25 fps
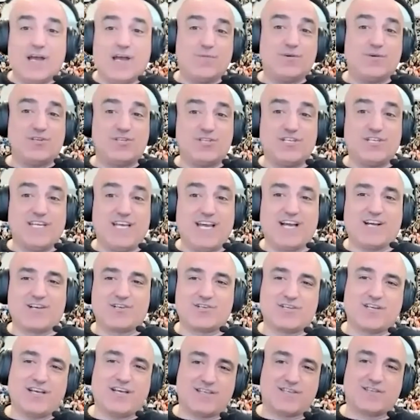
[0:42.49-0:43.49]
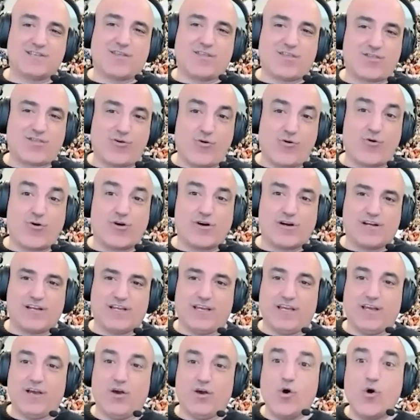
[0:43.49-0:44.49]
but she actually has
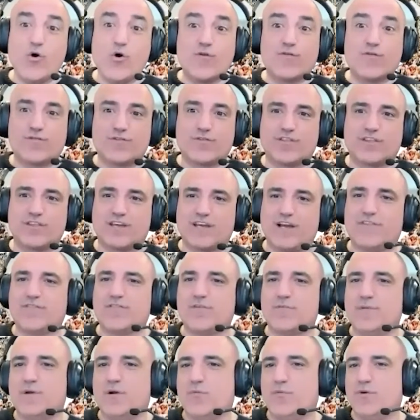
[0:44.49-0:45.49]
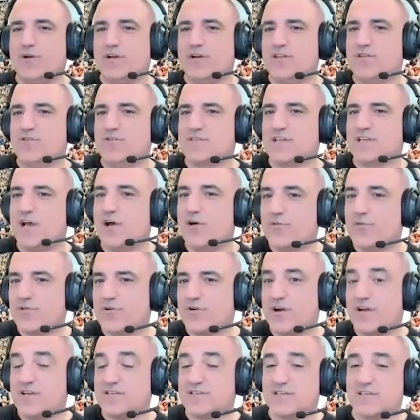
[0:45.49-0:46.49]
authority over the government when there's a health
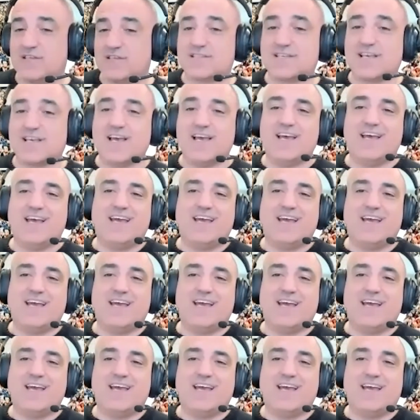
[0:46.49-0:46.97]
crisis